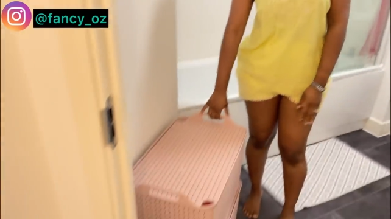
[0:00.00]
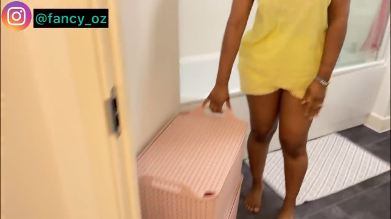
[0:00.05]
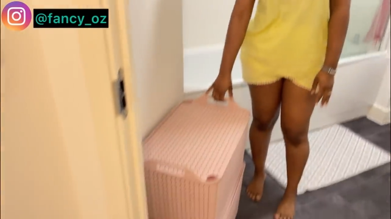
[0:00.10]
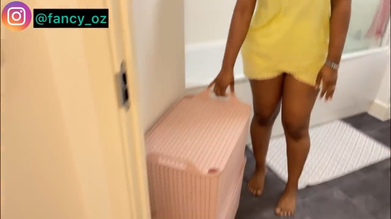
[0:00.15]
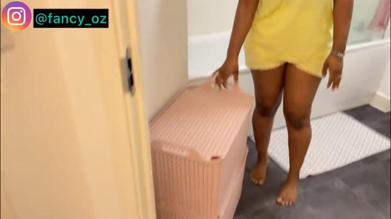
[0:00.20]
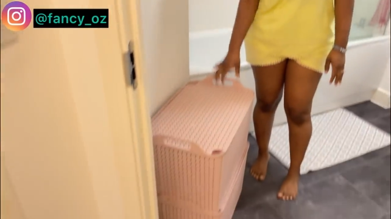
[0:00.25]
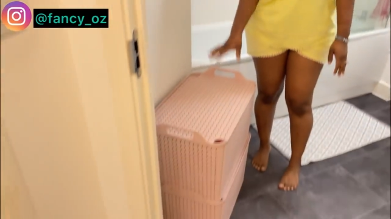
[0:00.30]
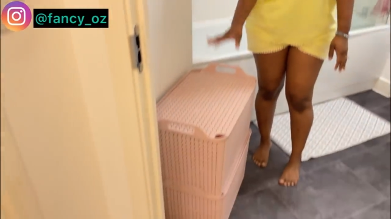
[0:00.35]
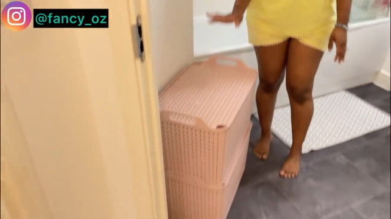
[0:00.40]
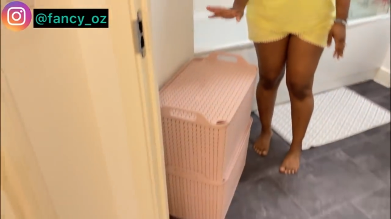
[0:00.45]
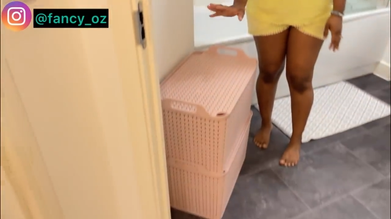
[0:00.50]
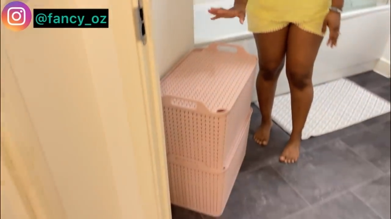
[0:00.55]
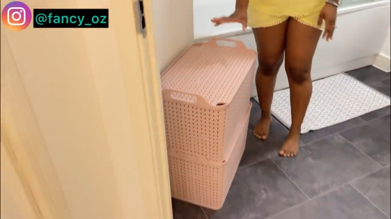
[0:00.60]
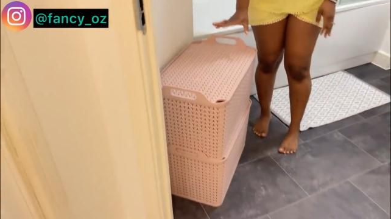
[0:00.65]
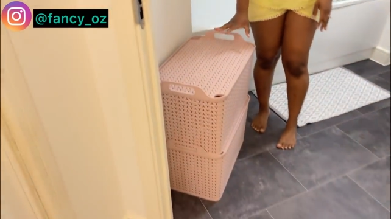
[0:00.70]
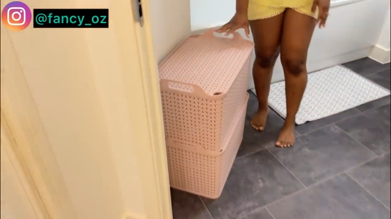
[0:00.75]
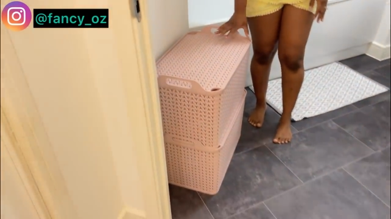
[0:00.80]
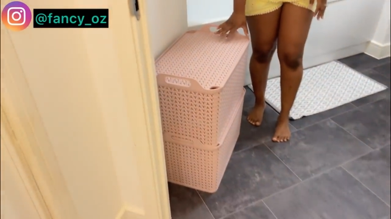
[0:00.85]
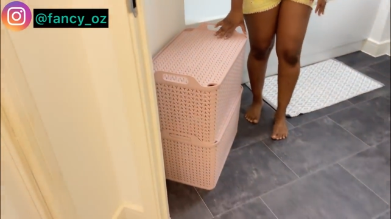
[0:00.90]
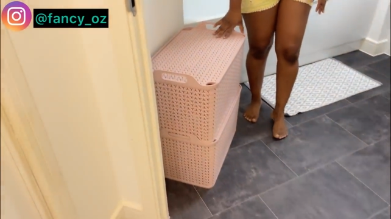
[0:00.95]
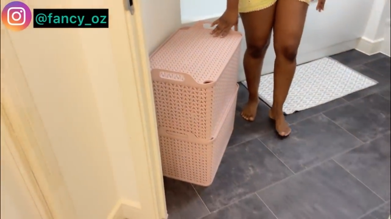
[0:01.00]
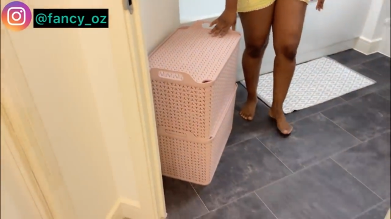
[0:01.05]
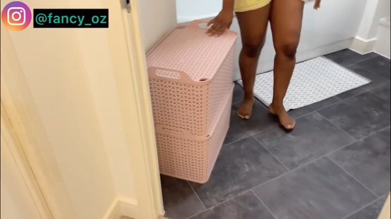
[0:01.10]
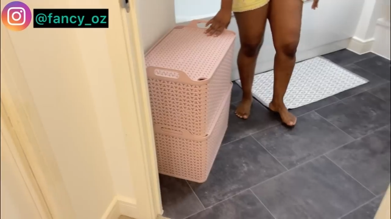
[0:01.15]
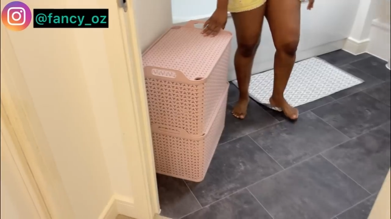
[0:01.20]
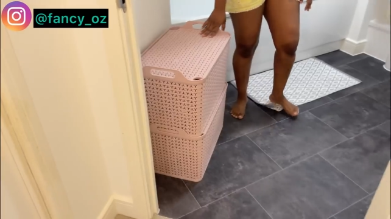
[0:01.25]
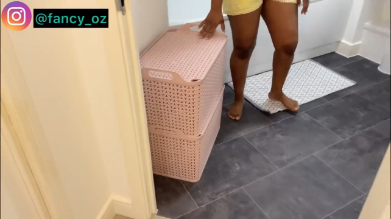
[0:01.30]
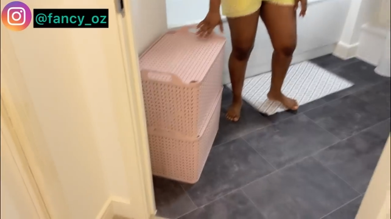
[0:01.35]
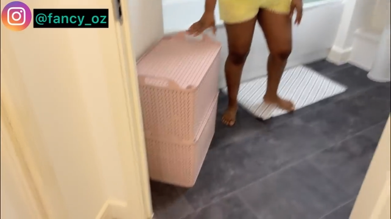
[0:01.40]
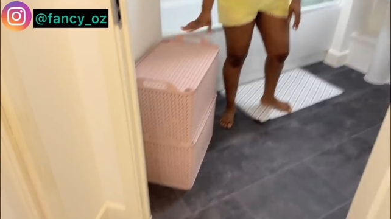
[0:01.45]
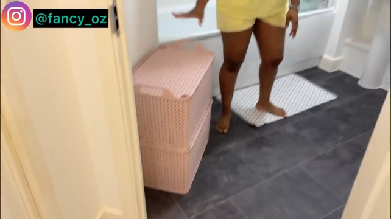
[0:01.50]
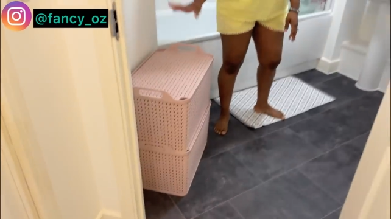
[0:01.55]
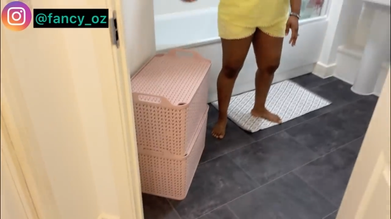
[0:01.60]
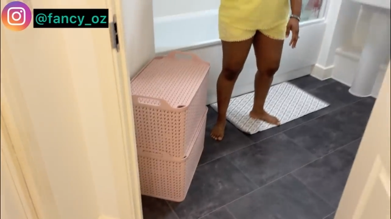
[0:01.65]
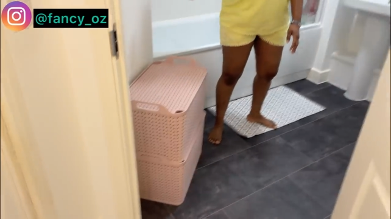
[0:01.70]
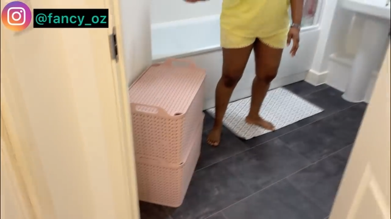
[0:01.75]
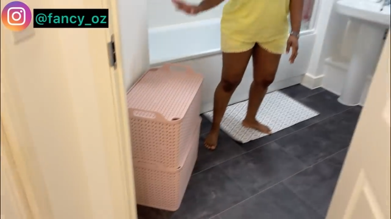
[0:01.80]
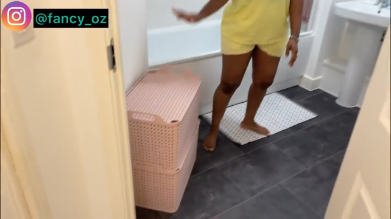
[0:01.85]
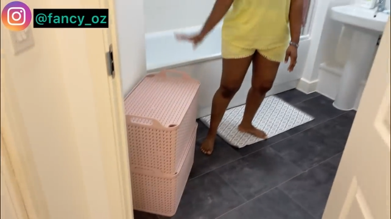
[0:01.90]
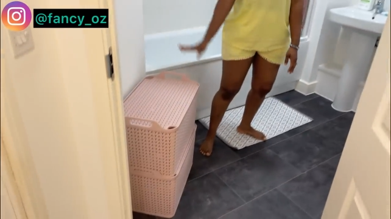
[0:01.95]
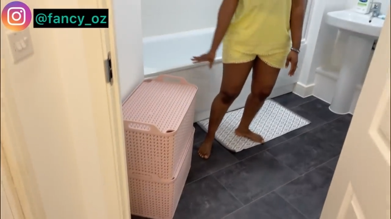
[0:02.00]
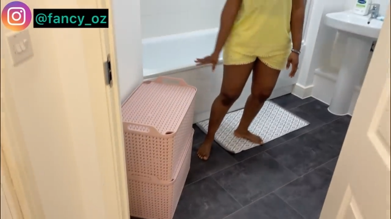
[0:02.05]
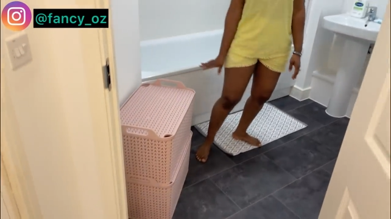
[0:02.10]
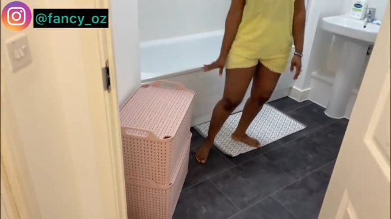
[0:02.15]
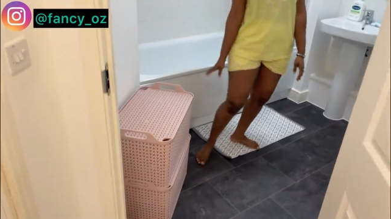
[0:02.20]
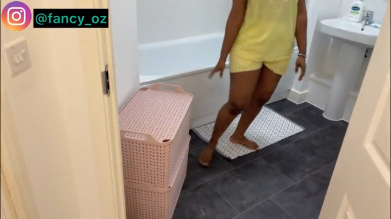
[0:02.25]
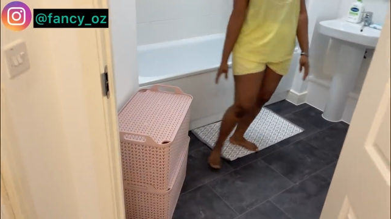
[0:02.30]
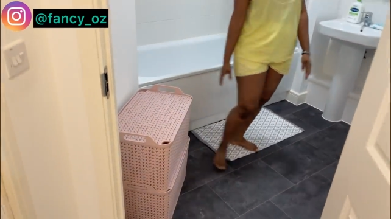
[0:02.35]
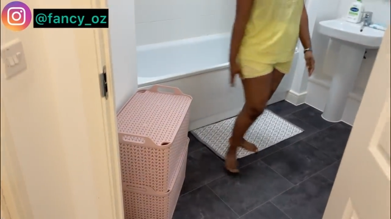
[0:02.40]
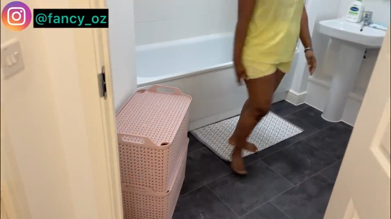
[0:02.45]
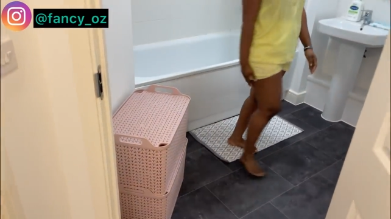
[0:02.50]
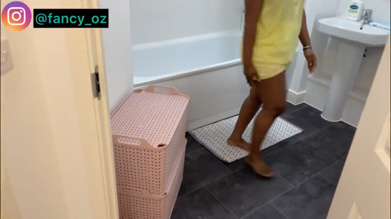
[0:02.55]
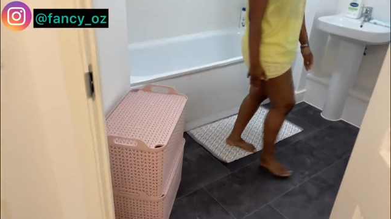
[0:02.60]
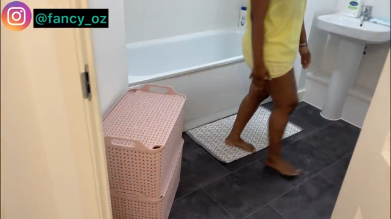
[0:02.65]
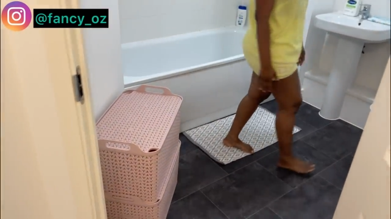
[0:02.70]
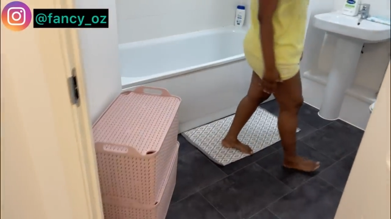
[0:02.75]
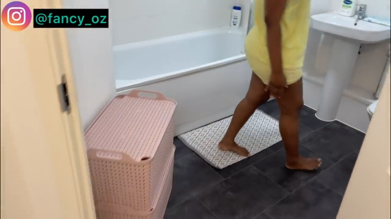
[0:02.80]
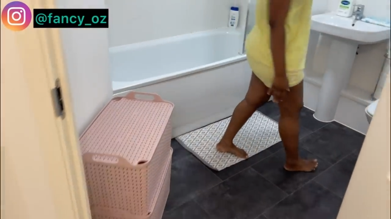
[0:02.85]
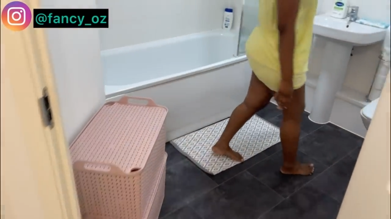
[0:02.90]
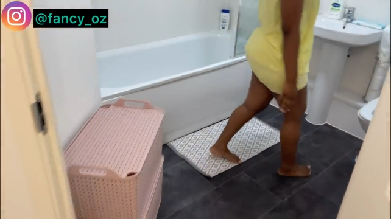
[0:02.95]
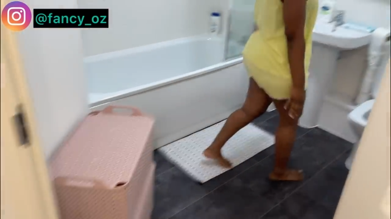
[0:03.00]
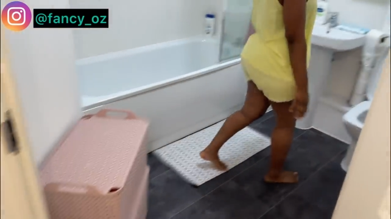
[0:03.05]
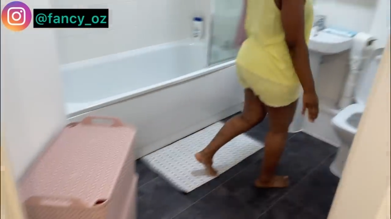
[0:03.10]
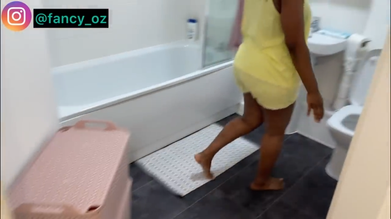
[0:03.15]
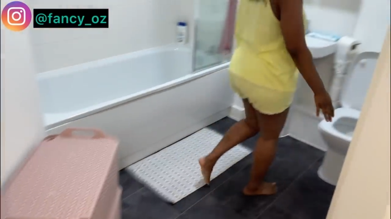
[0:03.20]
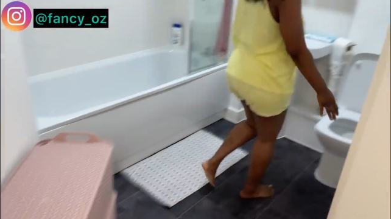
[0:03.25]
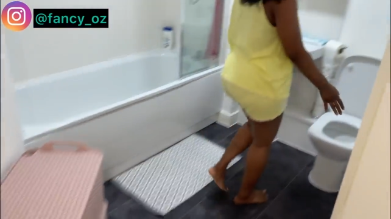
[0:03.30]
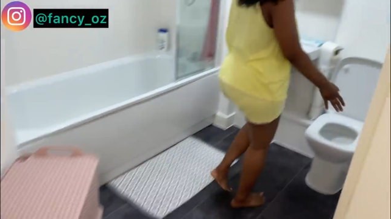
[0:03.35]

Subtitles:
Nobody's mouth can be seen.